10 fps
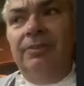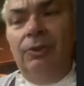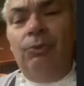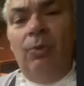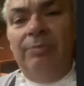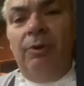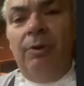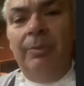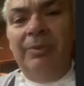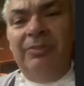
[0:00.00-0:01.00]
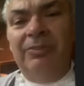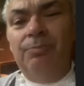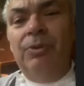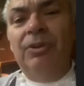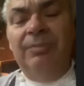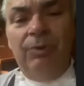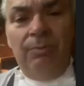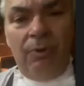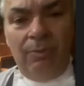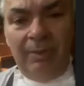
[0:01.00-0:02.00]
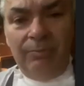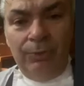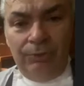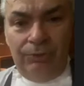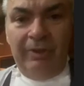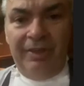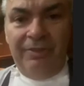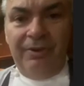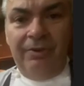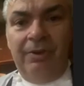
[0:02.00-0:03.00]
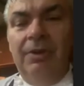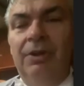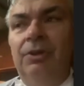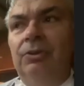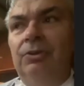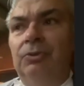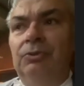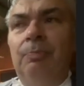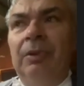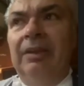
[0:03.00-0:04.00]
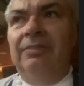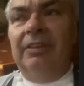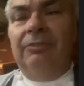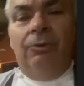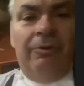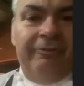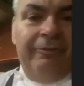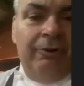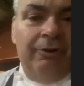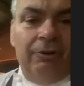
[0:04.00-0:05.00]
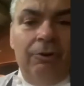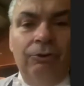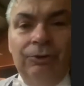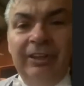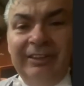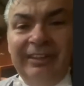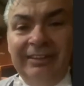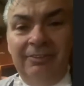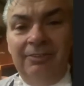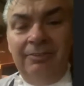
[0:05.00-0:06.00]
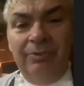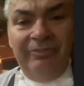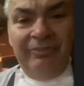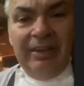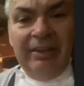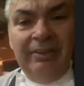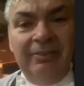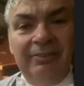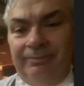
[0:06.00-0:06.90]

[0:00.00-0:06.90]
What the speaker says: not one problem. It's multiple problems put together. The place that offer all you can eat buffets,